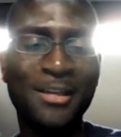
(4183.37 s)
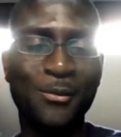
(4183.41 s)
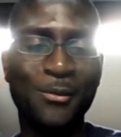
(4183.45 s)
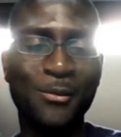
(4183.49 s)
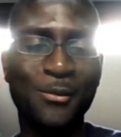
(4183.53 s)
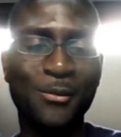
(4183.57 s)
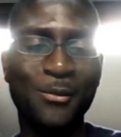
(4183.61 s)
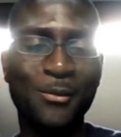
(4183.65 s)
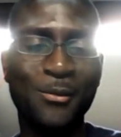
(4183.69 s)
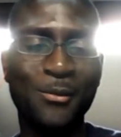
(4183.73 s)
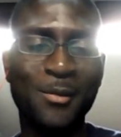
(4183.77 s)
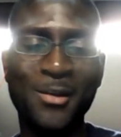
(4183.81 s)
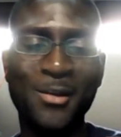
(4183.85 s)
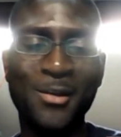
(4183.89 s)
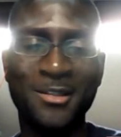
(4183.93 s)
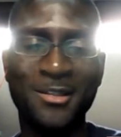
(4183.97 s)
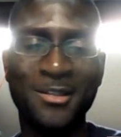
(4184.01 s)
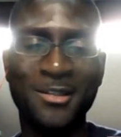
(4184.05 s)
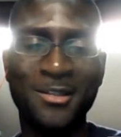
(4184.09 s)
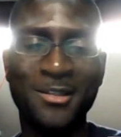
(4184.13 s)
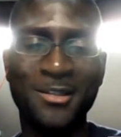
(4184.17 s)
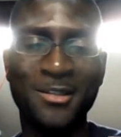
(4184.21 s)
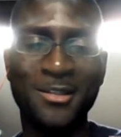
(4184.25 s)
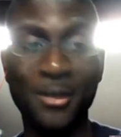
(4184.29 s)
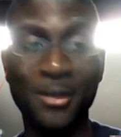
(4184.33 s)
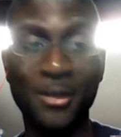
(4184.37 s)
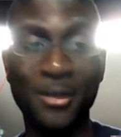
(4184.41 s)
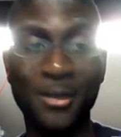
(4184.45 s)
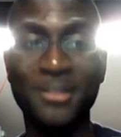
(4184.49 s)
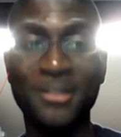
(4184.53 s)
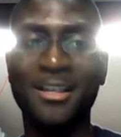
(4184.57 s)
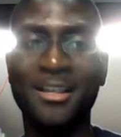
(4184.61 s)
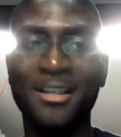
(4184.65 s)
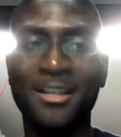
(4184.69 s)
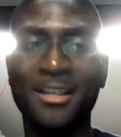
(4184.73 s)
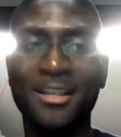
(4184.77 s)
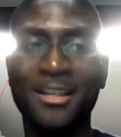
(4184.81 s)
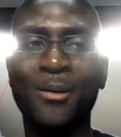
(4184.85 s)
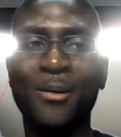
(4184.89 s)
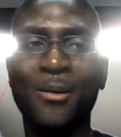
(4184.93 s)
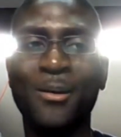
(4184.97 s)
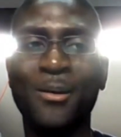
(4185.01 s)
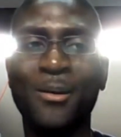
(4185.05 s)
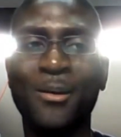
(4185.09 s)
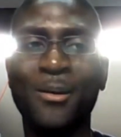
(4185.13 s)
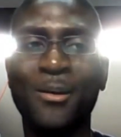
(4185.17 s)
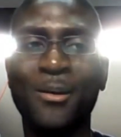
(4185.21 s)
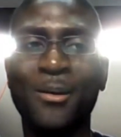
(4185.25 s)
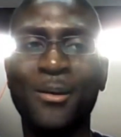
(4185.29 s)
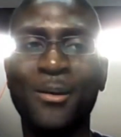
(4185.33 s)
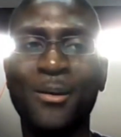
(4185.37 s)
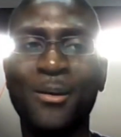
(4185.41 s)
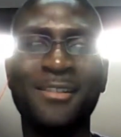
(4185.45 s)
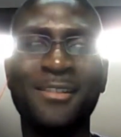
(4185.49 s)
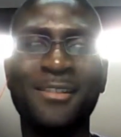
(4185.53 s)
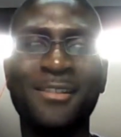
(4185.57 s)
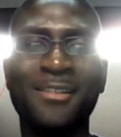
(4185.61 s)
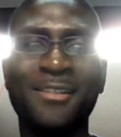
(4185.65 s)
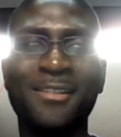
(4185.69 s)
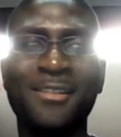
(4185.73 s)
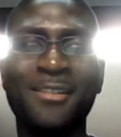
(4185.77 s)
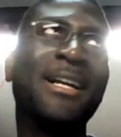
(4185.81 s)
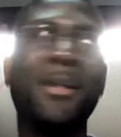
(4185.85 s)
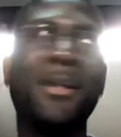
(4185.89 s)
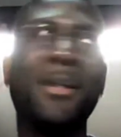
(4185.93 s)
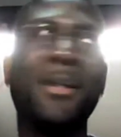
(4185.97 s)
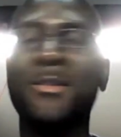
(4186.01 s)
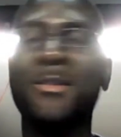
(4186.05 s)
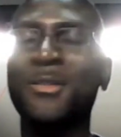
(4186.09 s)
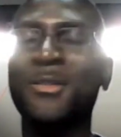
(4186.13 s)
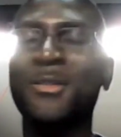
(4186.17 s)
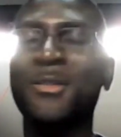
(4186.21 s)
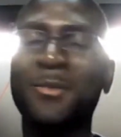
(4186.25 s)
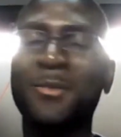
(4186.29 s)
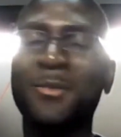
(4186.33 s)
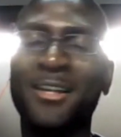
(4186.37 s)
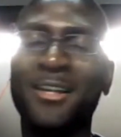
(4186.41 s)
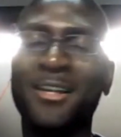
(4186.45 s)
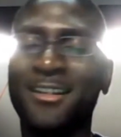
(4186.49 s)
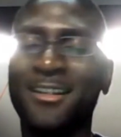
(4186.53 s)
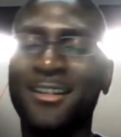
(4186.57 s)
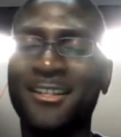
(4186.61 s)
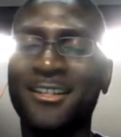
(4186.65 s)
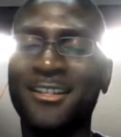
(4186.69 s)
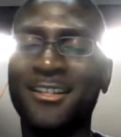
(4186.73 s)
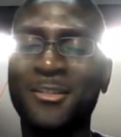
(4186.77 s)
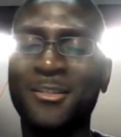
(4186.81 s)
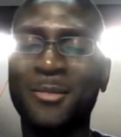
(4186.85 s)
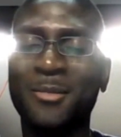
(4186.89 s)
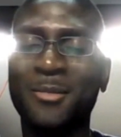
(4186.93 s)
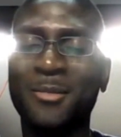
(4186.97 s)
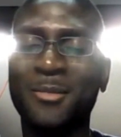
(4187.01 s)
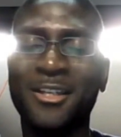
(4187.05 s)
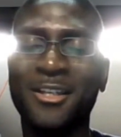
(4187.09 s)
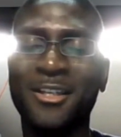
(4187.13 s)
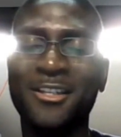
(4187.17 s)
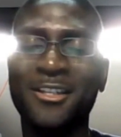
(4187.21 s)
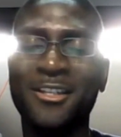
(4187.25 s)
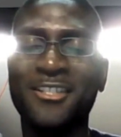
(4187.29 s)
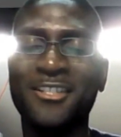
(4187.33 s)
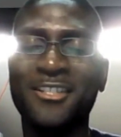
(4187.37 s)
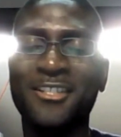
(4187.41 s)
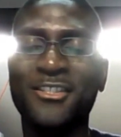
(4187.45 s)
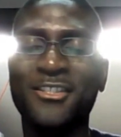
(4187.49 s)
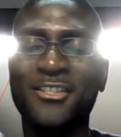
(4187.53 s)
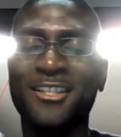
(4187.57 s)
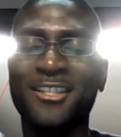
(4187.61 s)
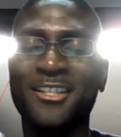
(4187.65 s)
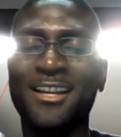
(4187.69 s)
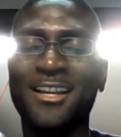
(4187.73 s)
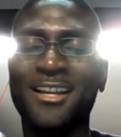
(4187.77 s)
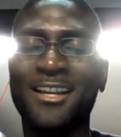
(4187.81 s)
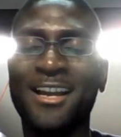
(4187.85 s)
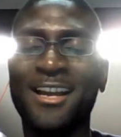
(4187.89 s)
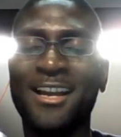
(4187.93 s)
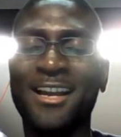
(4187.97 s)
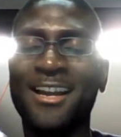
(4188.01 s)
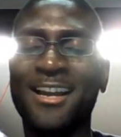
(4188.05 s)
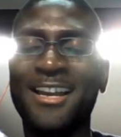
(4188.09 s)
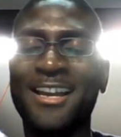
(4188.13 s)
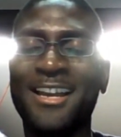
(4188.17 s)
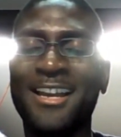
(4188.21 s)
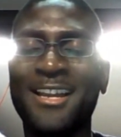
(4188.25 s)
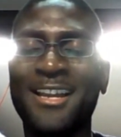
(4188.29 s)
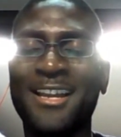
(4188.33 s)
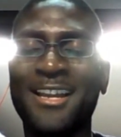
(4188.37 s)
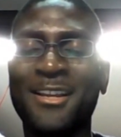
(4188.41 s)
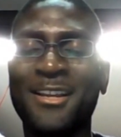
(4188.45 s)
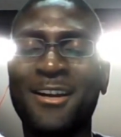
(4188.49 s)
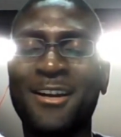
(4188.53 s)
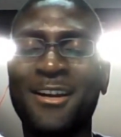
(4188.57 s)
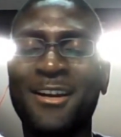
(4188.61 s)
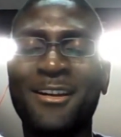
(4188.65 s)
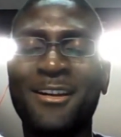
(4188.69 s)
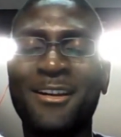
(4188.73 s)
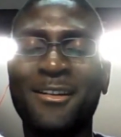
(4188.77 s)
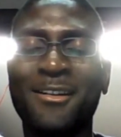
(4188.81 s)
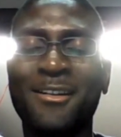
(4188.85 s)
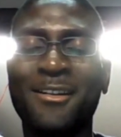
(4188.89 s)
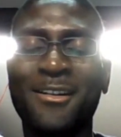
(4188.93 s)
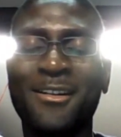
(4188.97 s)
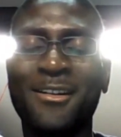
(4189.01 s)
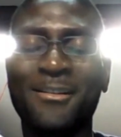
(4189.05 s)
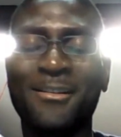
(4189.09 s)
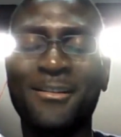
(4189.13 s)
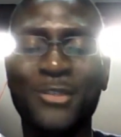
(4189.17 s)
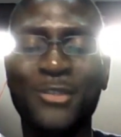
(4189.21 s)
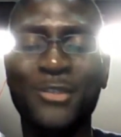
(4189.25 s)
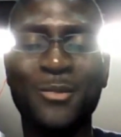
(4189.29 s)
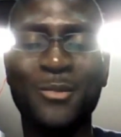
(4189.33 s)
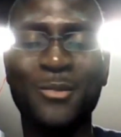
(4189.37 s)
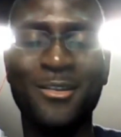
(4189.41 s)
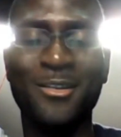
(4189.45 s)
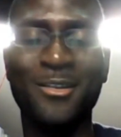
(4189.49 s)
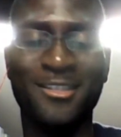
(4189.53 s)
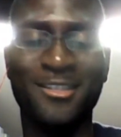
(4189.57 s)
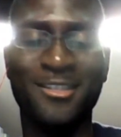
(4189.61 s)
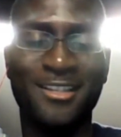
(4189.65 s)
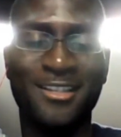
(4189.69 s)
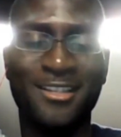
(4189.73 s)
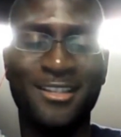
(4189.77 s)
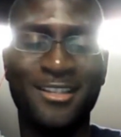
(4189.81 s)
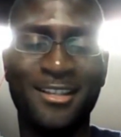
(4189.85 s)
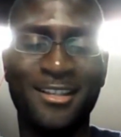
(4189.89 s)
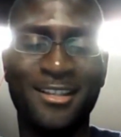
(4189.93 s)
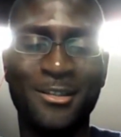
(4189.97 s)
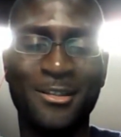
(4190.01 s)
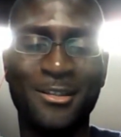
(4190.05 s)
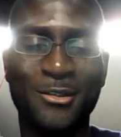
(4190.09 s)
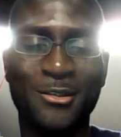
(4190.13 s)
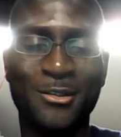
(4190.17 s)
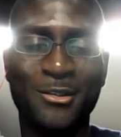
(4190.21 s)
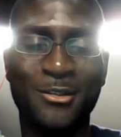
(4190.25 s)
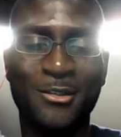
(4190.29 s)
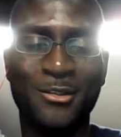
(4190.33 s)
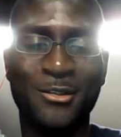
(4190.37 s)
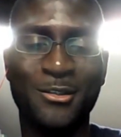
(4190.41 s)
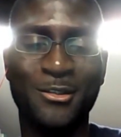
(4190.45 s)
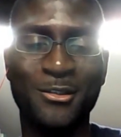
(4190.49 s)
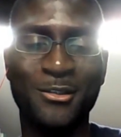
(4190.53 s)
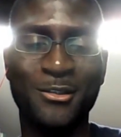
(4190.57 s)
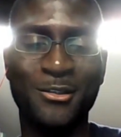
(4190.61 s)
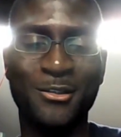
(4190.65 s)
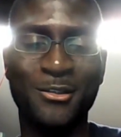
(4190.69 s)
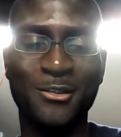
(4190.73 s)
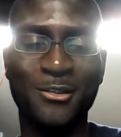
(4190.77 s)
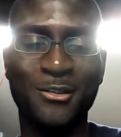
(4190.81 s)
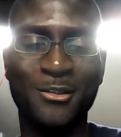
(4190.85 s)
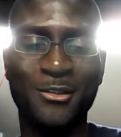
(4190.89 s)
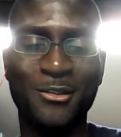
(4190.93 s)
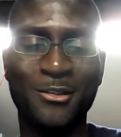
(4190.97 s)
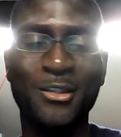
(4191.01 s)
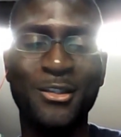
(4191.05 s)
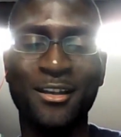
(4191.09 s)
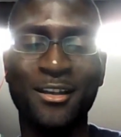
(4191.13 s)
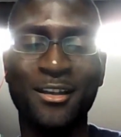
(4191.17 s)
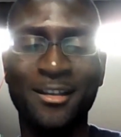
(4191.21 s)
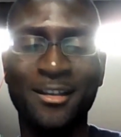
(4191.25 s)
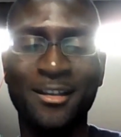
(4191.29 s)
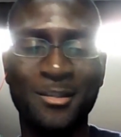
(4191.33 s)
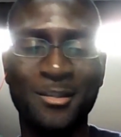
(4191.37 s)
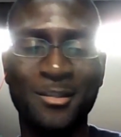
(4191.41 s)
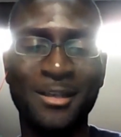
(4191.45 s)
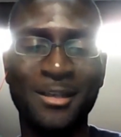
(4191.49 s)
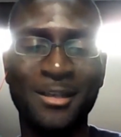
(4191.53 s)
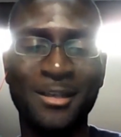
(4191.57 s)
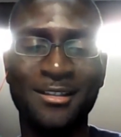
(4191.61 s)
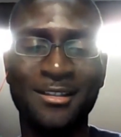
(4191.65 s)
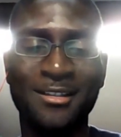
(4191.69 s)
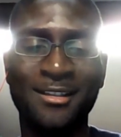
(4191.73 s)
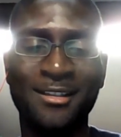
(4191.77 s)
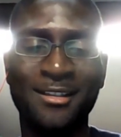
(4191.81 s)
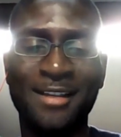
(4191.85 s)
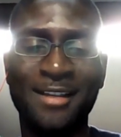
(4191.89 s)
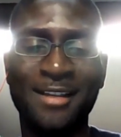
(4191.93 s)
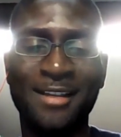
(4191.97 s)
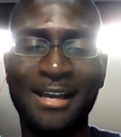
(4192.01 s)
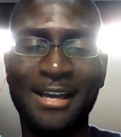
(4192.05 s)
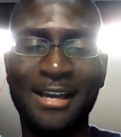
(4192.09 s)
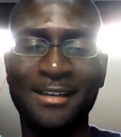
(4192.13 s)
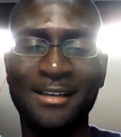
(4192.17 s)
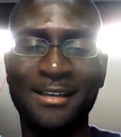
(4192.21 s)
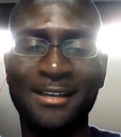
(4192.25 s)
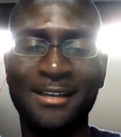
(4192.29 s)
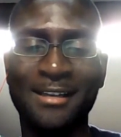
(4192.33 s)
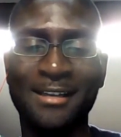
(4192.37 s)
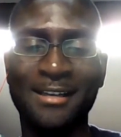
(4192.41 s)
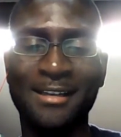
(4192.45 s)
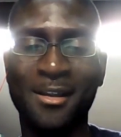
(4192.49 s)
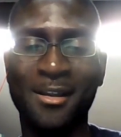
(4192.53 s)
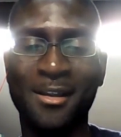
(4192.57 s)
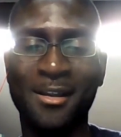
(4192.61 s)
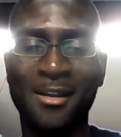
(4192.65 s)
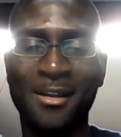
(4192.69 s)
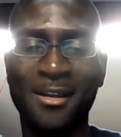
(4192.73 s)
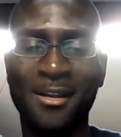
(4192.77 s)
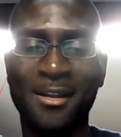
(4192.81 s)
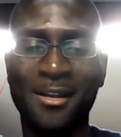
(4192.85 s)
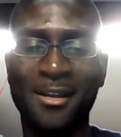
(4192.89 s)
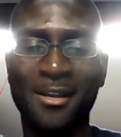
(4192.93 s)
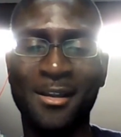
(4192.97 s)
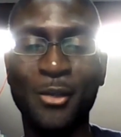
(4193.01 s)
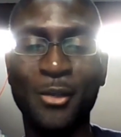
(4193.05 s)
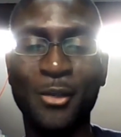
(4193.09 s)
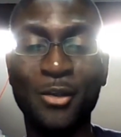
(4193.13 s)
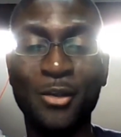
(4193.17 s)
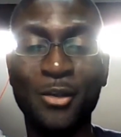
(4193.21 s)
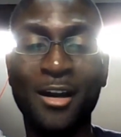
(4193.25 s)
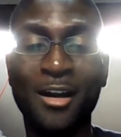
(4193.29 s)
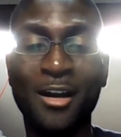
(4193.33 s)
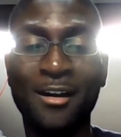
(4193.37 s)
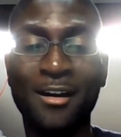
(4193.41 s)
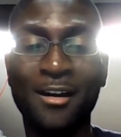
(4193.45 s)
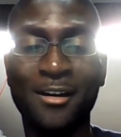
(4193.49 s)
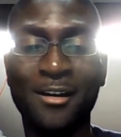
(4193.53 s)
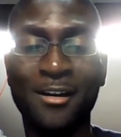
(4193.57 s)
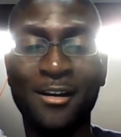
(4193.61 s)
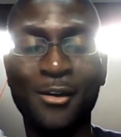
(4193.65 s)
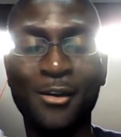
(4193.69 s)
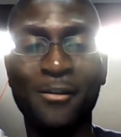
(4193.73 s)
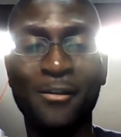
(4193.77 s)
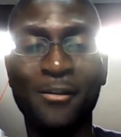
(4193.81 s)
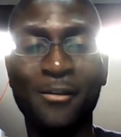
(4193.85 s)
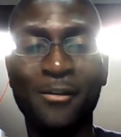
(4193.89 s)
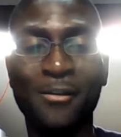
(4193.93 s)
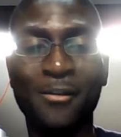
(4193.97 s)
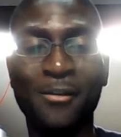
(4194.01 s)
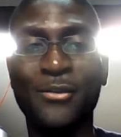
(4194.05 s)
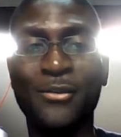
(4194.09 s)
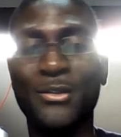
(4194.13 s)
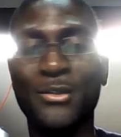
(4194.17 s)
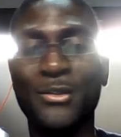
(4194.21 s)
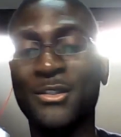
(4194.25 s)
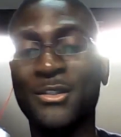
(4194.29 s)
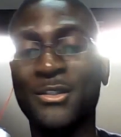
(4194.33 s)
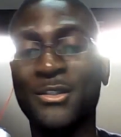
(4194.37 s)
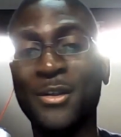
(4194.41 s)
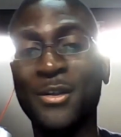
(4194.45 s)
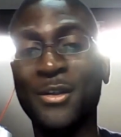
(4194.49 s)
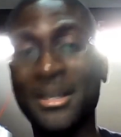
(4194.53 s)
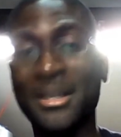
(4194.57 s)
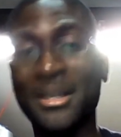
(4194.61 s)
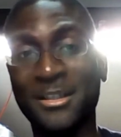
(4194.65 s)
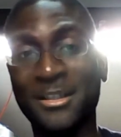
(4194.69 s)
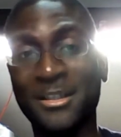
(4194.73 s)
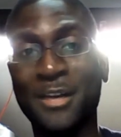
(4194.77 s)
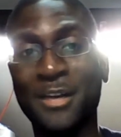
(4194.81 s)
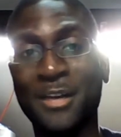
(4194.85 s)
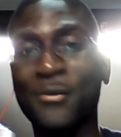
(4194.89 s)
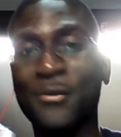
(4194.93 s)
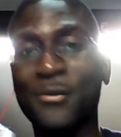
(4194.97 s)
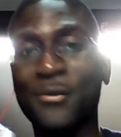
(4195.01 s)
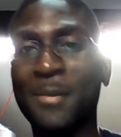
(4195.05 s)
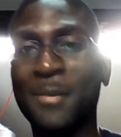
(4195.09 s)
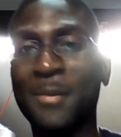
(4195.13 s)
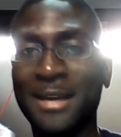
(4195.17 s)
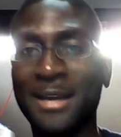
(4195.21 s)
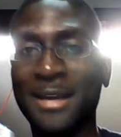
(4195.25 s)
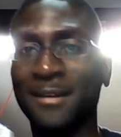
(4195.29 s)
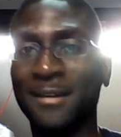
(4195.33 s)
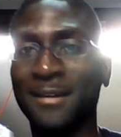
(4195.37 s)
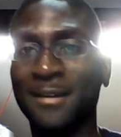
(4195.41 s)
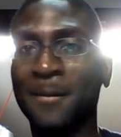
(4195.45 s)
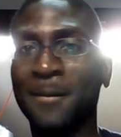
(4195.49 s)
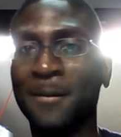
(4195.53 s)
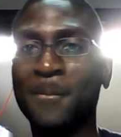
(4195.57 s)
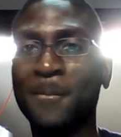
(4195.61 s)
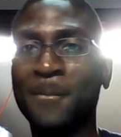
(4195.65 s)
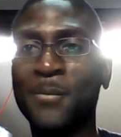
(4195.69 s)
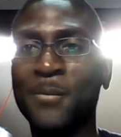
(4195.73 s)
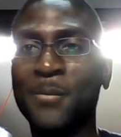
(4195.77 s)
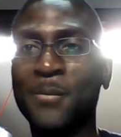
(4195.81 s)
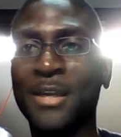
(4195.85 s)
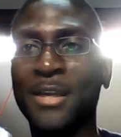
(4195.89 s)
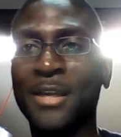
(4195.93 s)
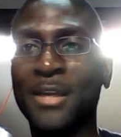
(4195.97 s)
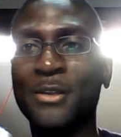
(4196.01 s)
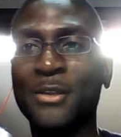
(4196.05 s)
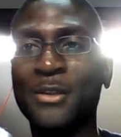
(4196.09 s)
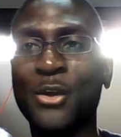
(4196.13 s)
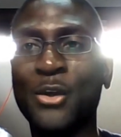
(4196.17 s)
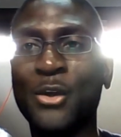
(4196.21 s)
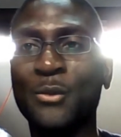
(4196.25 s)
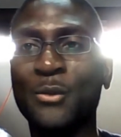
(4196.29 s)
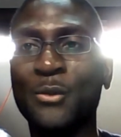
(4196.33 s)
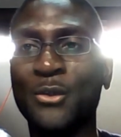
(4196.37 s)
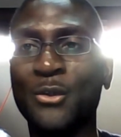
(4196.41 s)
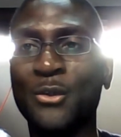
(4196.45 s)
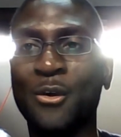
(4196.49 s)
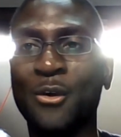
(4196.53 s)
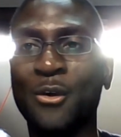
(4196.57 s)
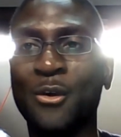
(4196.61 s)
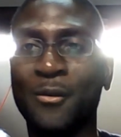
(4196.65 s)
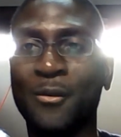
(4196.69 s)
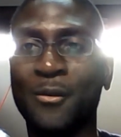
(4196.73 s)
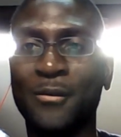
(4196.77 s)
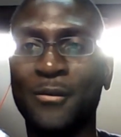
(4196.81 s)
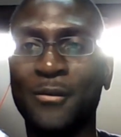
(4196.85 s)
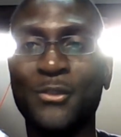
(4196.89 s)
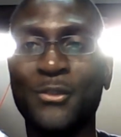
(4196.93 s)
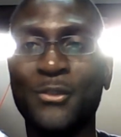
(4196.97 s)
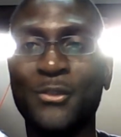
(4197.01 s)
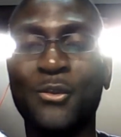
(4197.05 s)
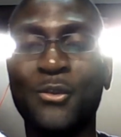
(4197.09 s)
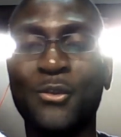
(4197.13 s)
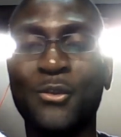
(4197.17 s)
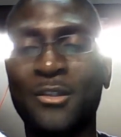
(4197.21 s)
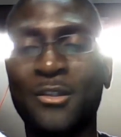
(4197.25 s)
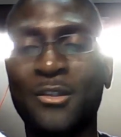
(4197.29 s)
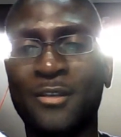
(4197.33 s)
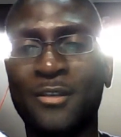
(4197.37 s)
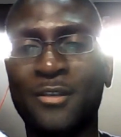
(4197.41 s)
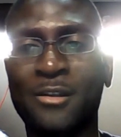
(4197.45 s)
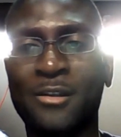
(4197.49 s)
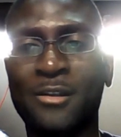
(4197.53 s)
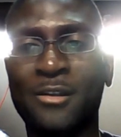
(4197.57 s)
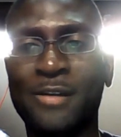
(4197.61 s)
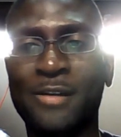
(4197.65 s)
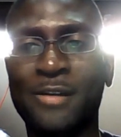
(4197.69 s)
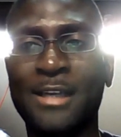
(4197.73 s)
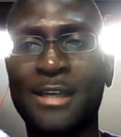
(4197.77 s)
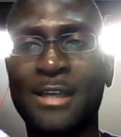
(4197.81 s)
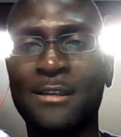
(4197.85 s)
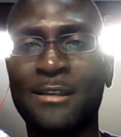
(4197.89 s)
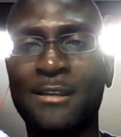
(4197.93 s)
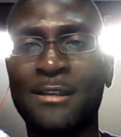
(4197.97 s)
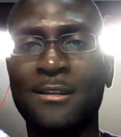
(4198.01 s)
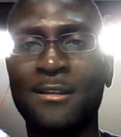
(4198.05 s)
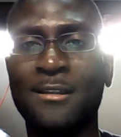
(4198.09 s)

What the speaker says: when people ask us a question like what at us, because our response is just usually unexpected, and because a lot of our influences don't actually come from manga in terms of the stories we create.